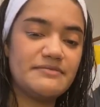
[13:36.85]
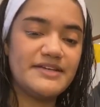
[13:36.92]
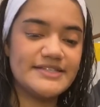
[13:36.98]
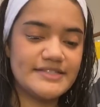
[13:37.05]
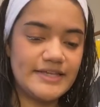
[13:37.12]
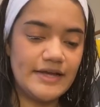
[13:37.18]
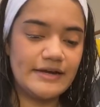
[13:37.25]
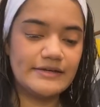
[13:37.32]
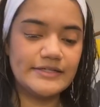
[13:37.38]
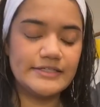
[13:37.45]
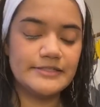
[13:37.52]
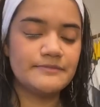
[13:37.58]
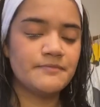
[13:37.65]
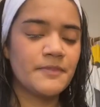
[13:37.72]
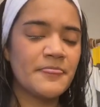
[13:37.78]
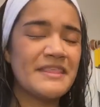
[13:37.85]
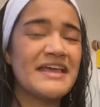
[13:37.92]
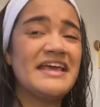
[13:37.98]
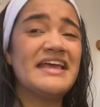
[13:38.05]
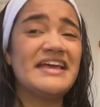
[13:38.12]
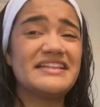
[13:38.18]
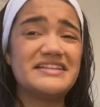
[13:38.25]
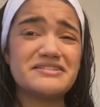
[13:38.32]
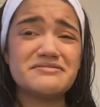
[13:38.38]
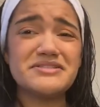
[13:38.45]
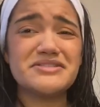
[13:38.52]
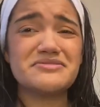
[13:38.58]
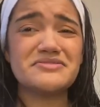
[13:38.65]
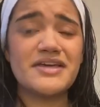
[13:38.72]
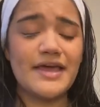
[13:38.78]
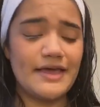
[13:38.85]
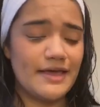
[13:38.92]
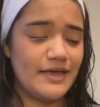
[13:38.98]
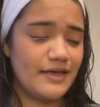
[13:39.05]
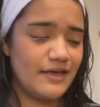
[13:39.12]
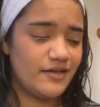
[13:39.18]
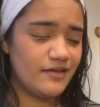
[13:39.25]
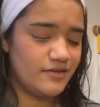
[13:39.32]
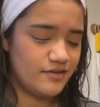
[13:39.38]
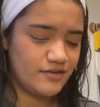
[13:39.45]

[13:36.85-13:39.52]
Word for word: Mascara. This one's okay.